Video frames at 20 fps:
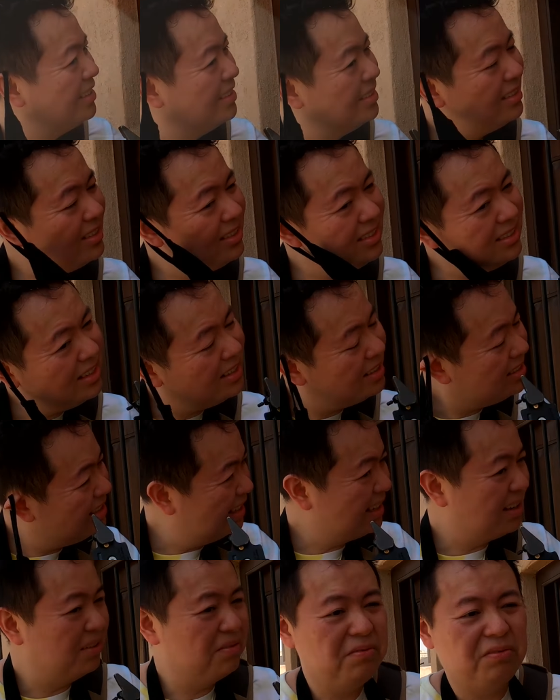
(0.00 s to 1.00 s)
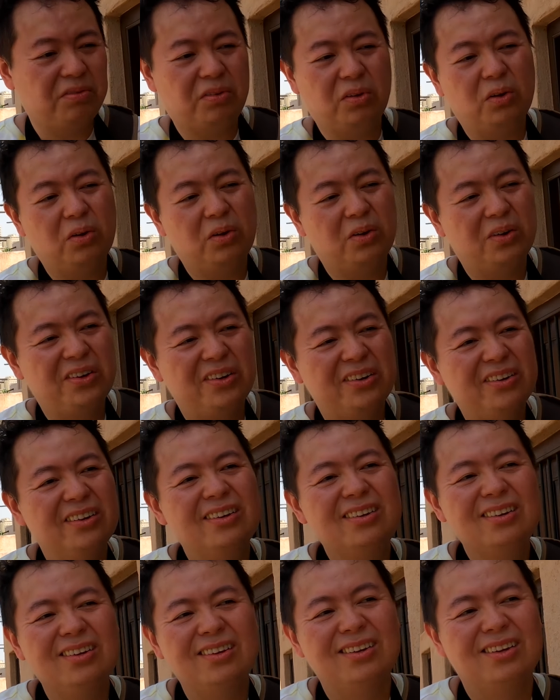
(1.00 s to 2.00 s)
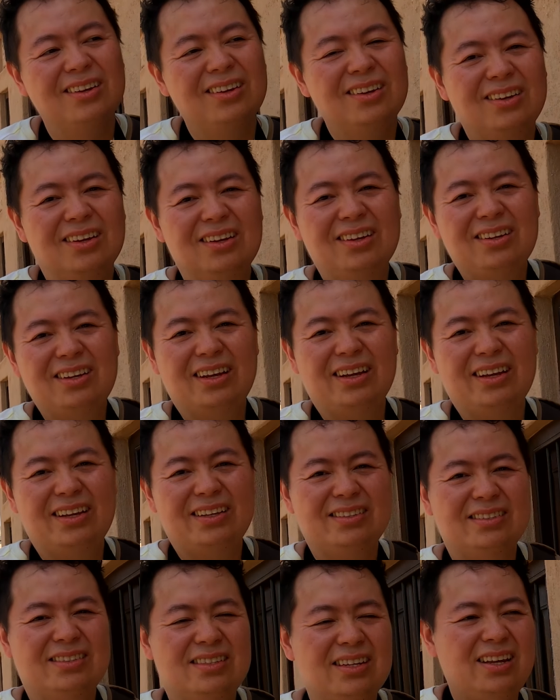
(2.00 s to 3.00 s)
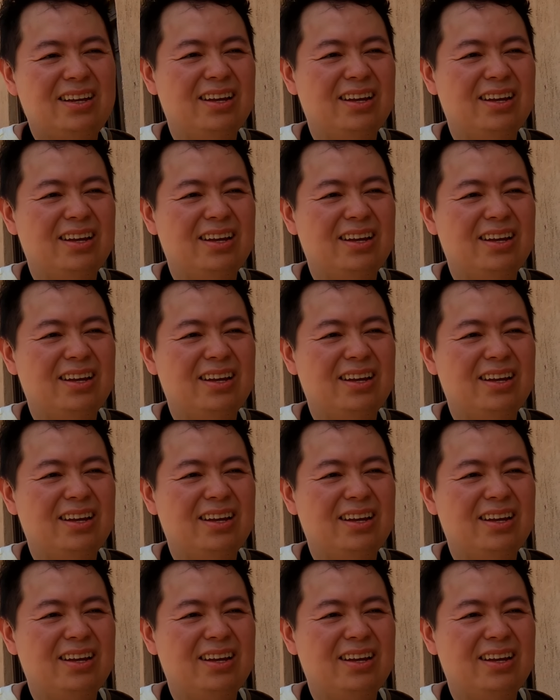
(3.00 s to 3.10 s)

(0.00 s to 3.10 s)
This is the second floor, and